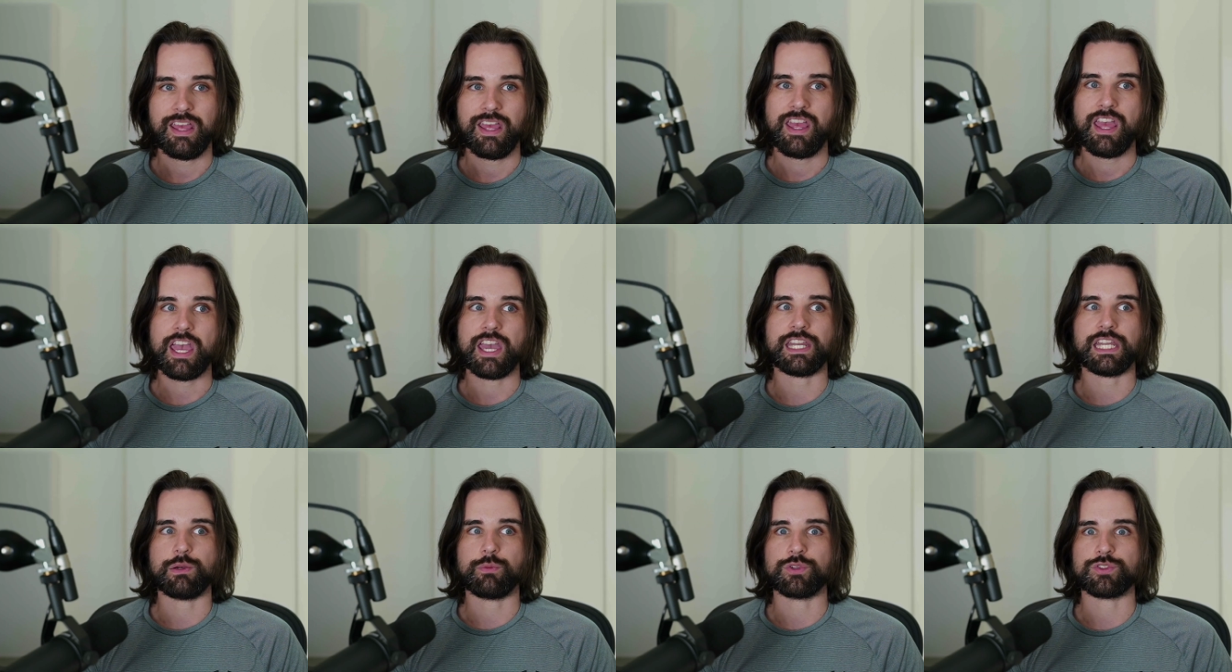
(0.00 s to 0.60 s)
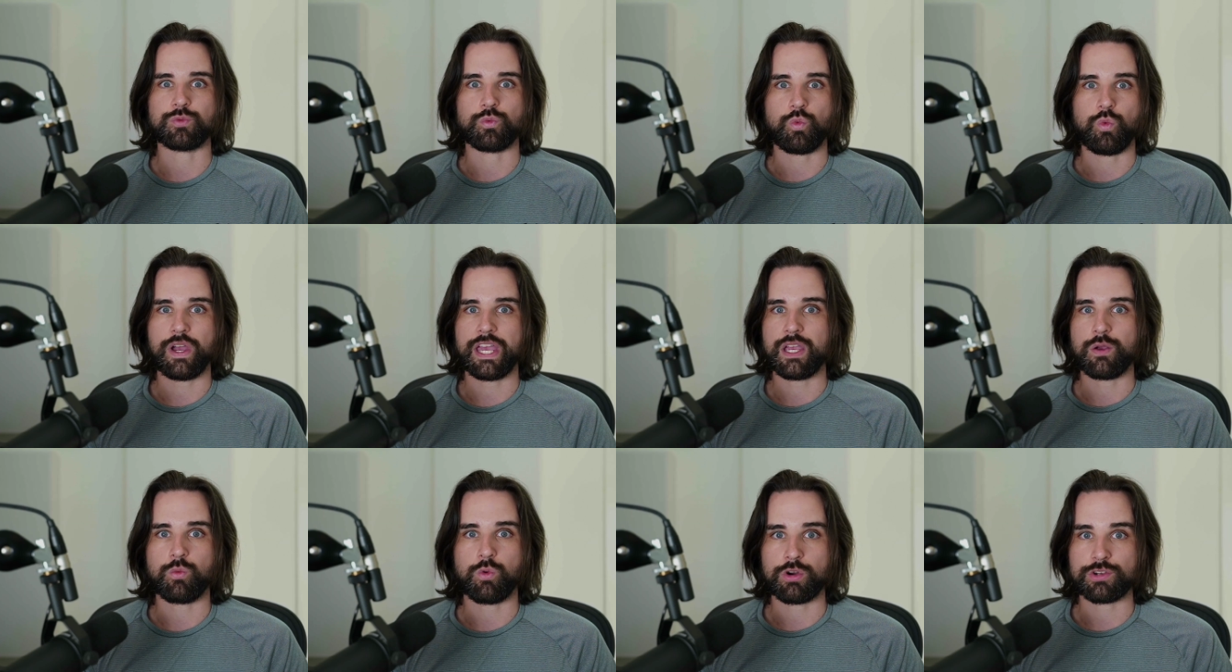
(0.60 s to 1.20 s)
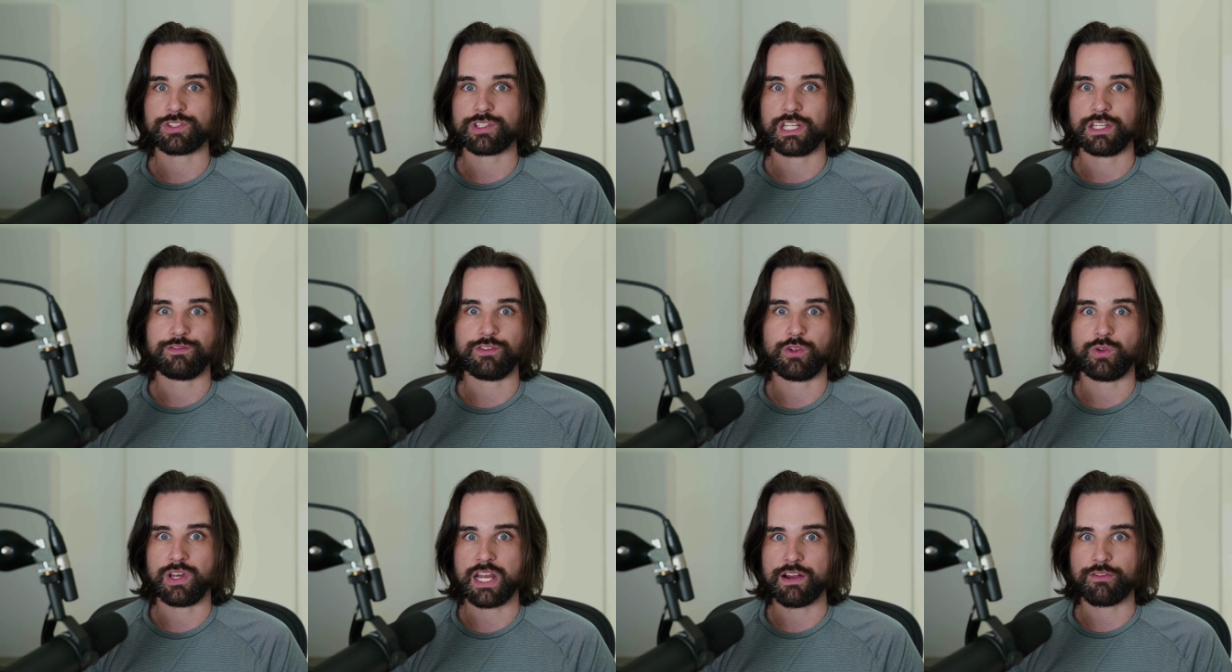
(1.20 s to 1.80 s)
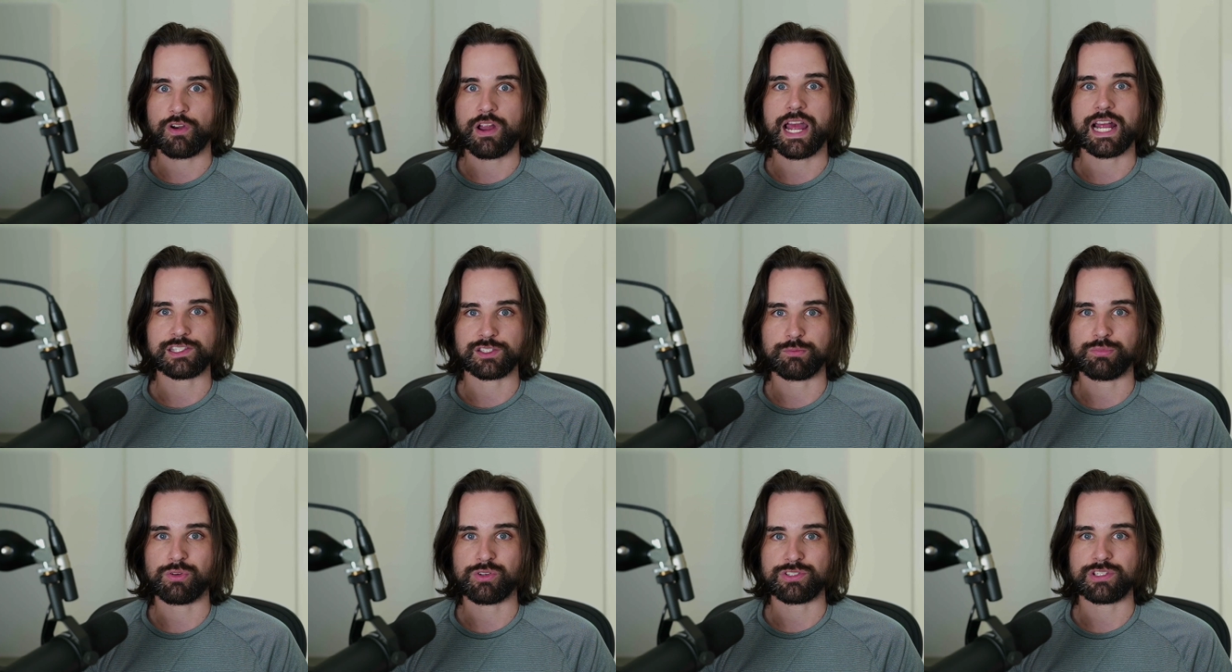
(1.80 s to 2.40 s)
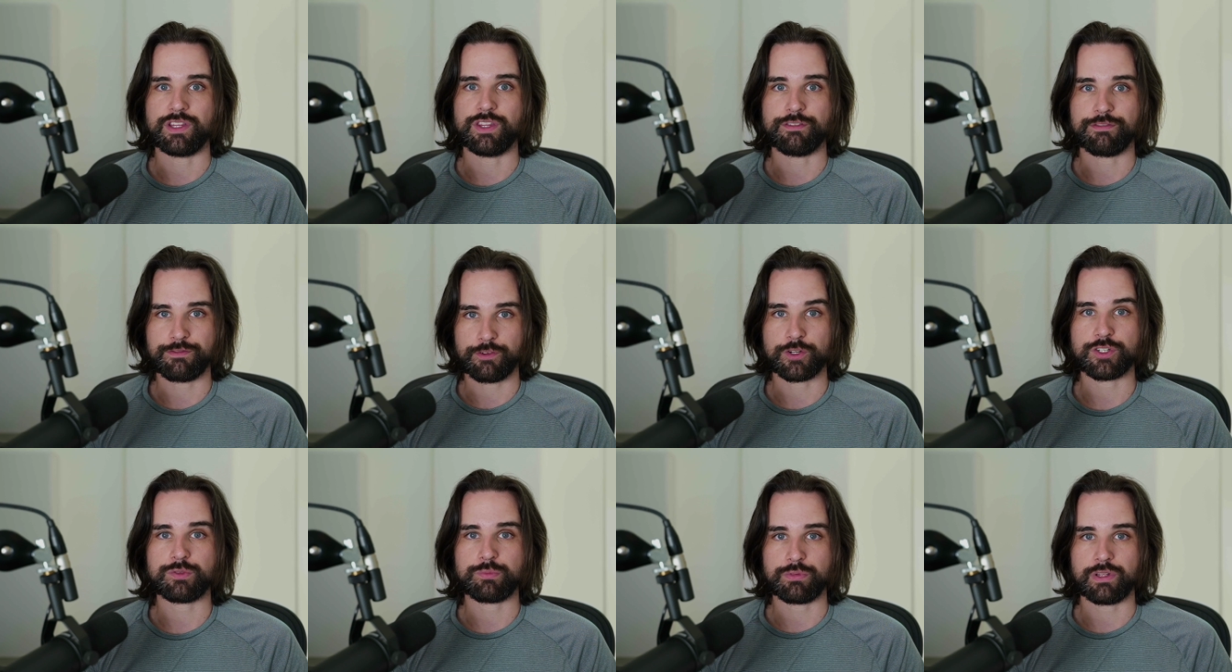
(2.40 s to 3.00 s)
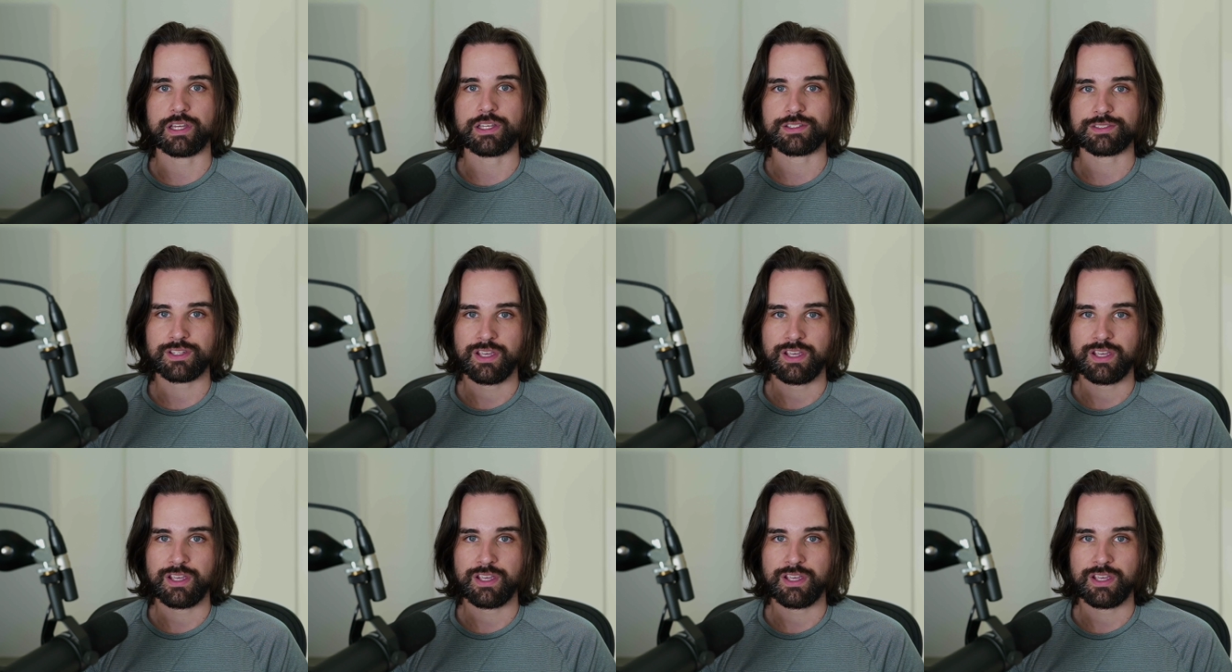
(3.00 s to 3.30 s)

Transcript: And it was way worse than if you'd never asked the person in the first place.